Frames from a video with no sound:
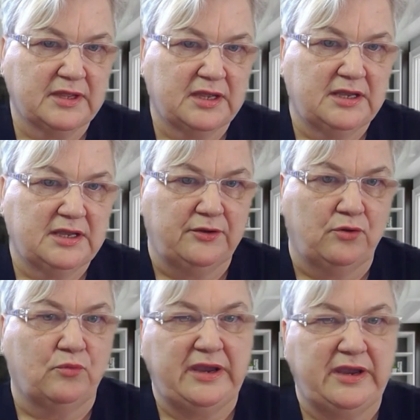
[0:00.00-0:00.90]
Don't
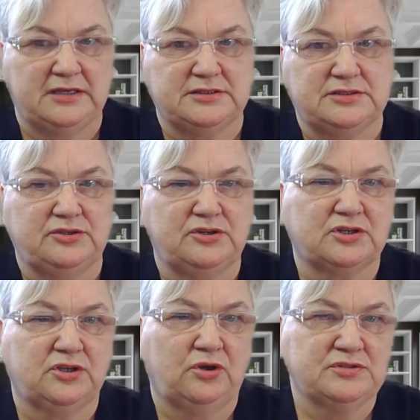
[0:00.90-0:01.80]
wait until you're
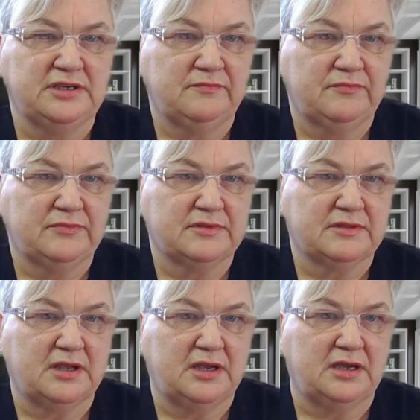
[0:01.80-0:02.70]
closing.
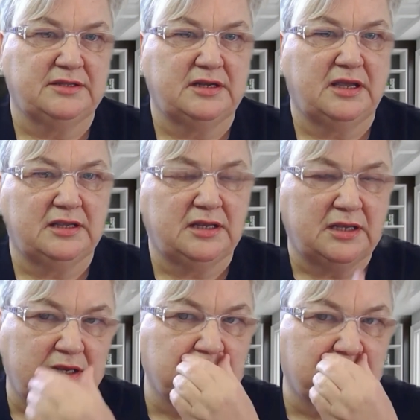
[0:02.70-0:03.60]
And then I
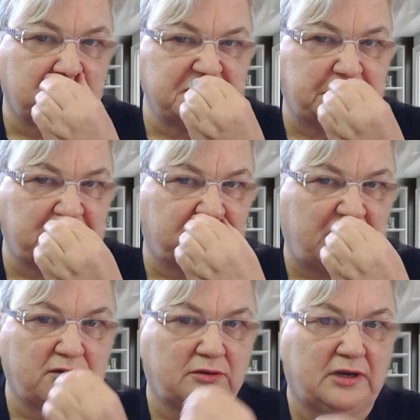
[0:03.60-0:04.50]
encourage them to
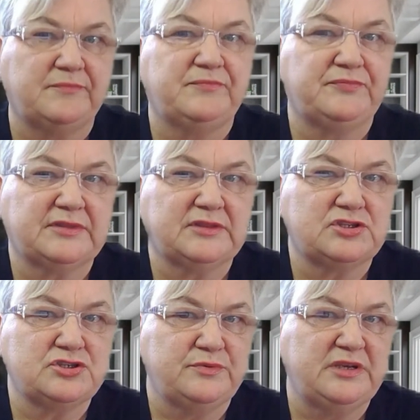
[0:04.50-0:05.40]
follow up
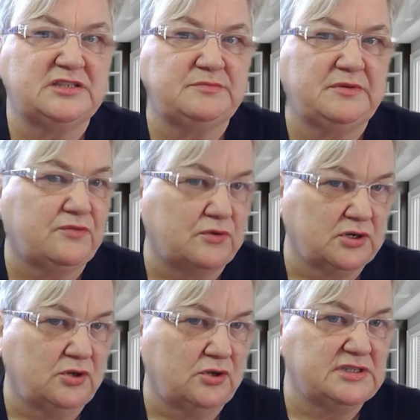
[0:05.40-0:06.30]
2 weeks before
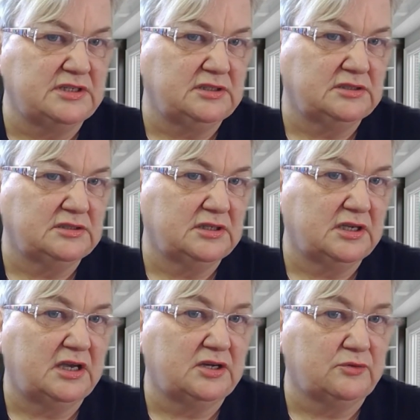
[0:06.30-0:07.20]
closing
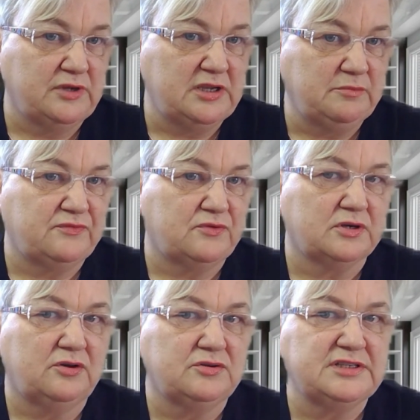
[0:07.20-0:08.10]
and a week before
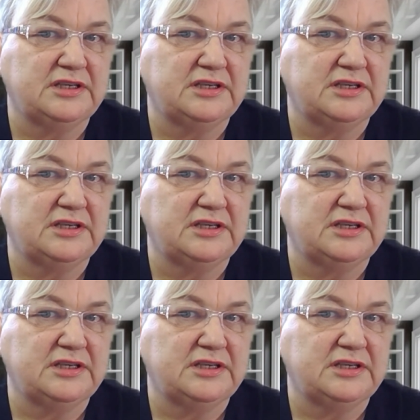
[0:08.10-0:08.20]
closing.